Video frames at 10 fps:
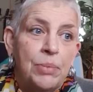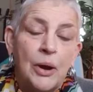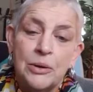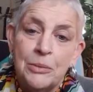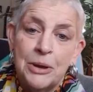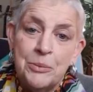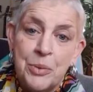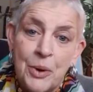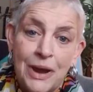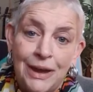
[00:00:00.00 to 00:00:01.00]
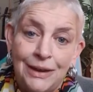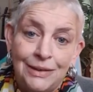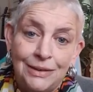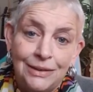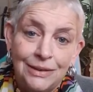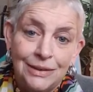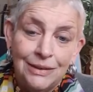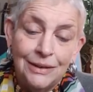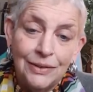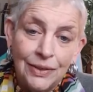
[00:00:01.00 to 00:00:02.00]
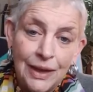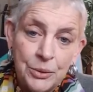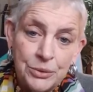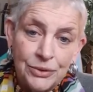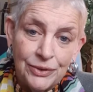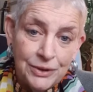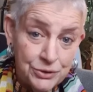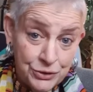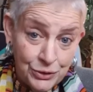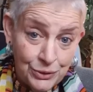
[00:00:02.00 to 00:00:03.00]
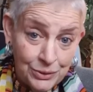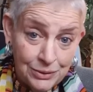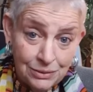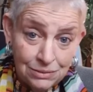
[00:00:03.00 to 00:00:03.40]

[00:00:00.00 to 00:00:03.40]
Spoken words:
part of my brain that was injured,